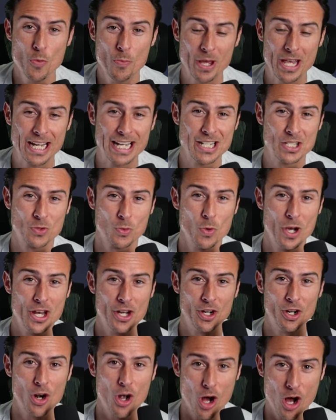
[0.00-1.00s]
biggest
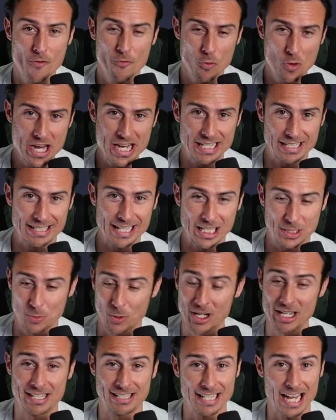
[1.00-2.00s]
winner of week six, we're
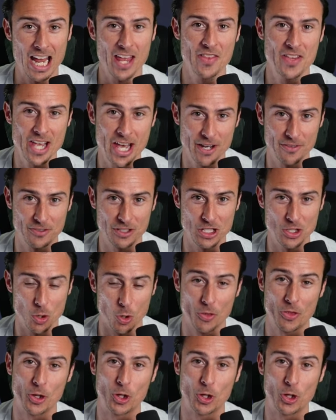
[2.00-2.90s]
going to stay in the NFC North.